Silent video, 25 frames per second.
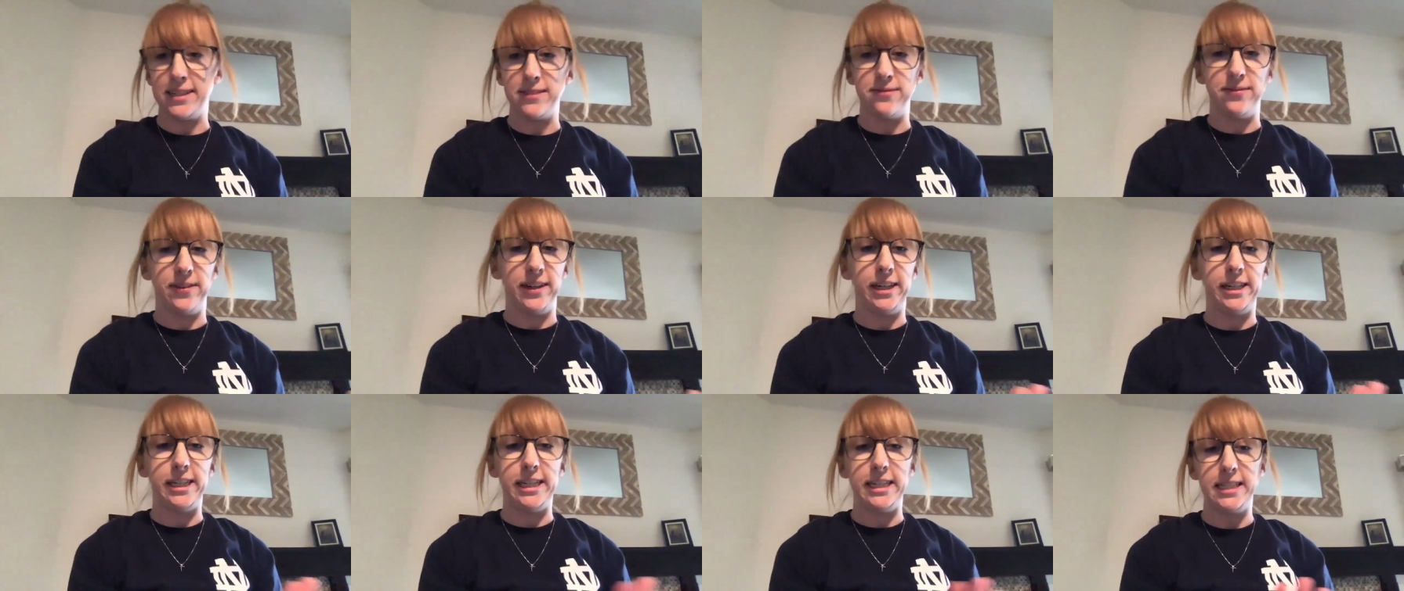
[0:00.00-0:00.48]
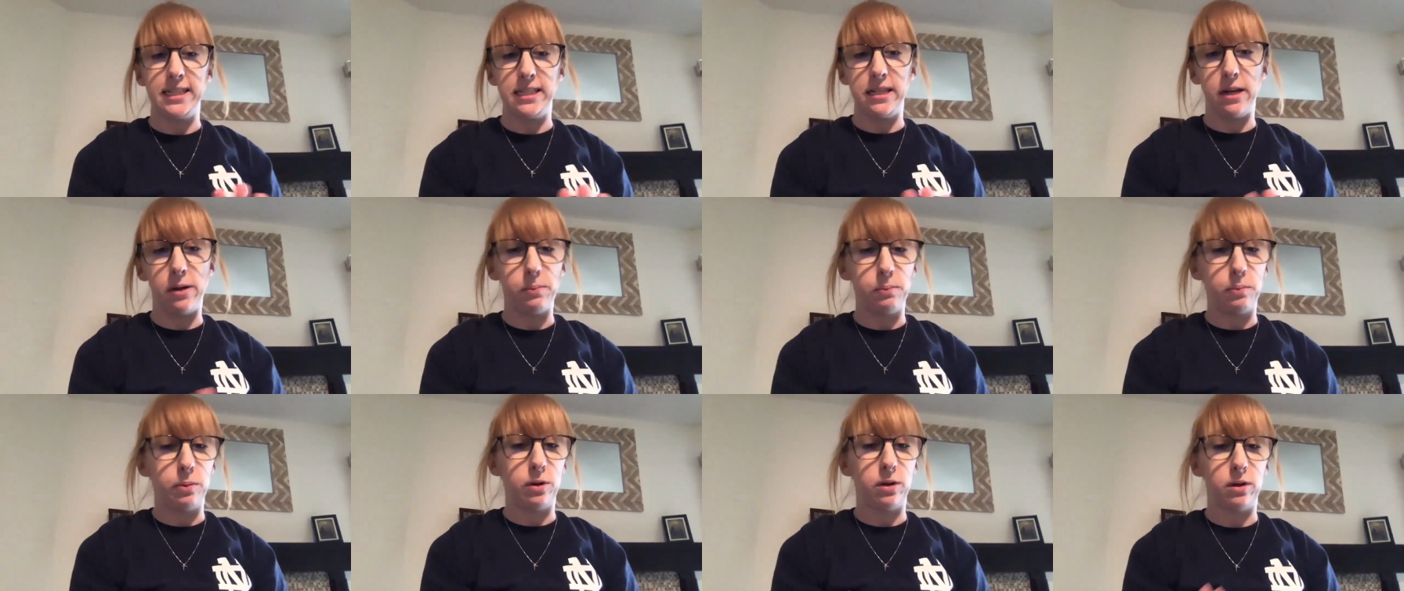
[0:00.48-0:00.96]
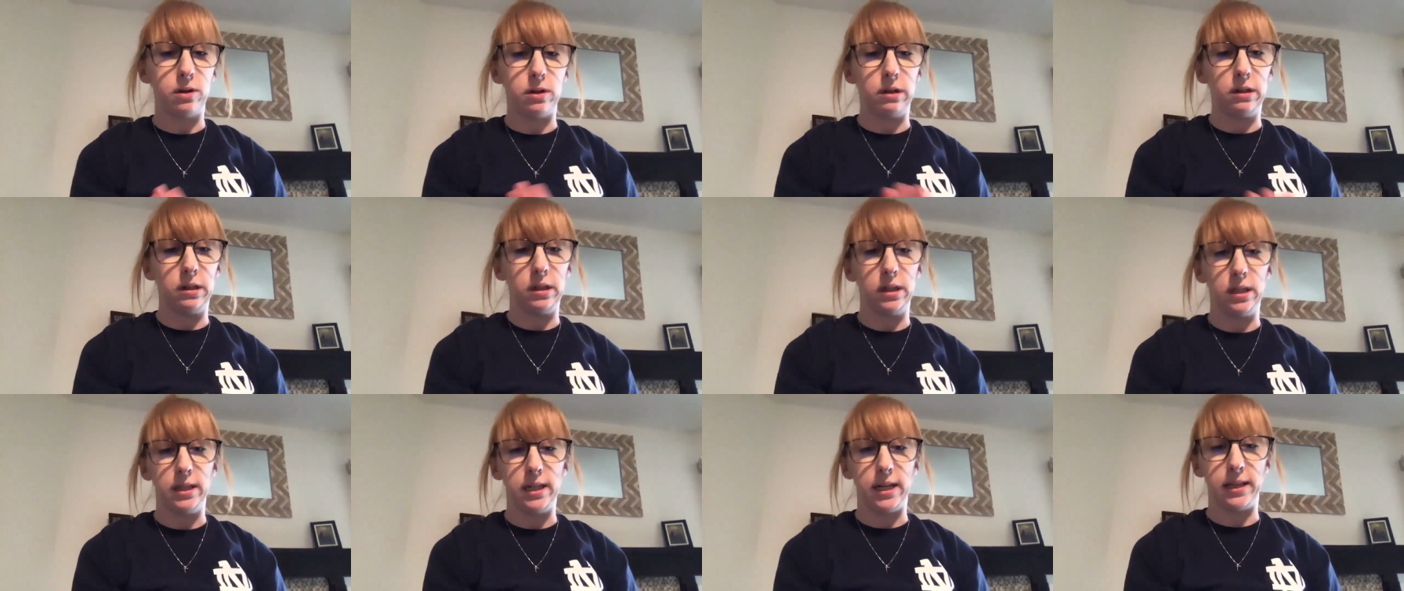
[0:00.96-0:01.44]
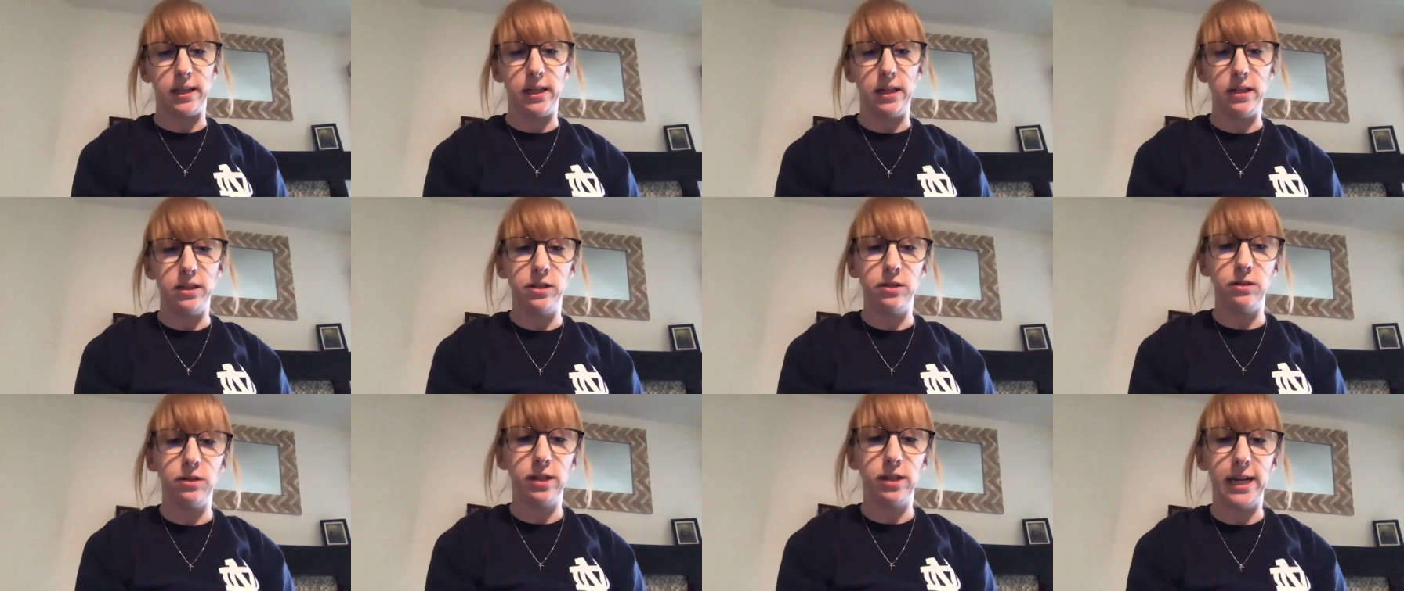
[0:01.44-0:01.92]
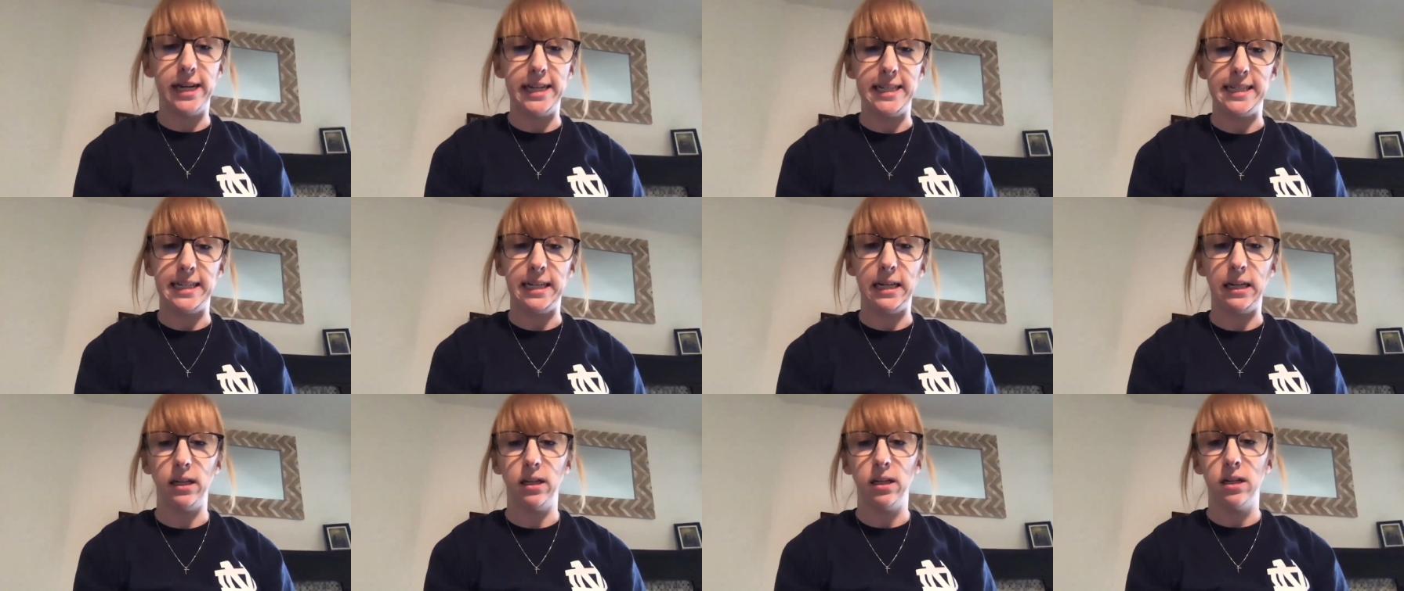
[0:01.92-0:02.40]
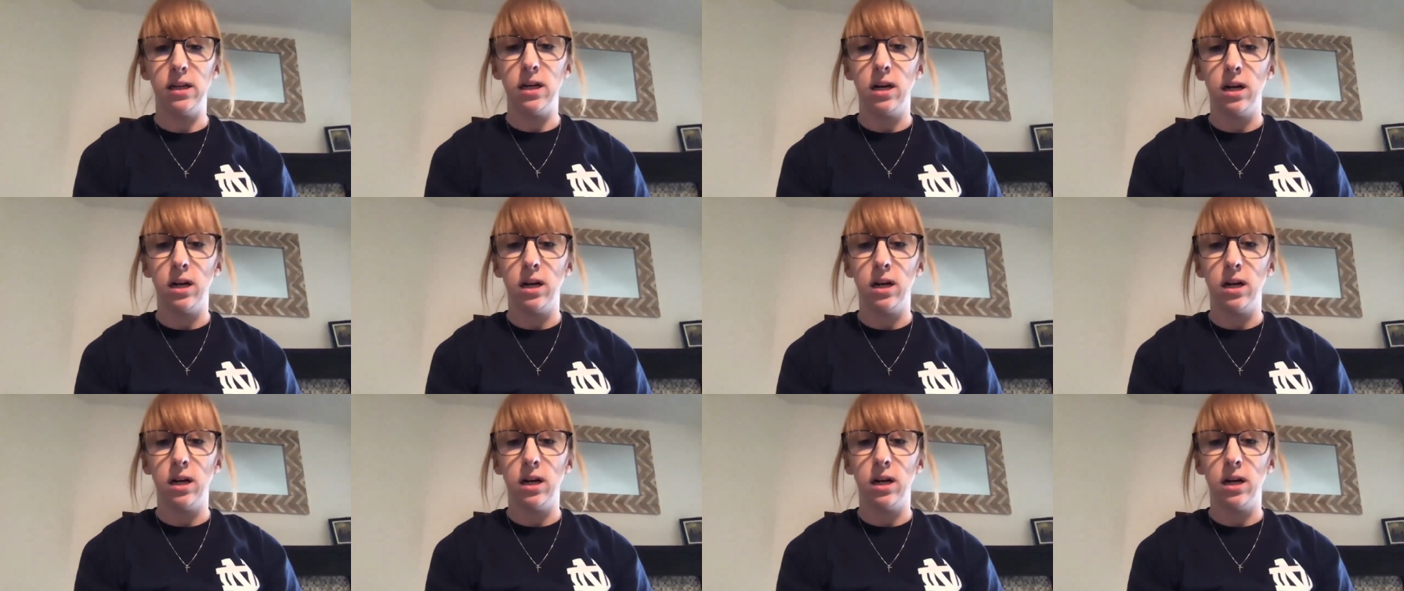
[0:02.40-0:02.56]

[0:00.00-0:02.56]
very simple, nothing too crazy.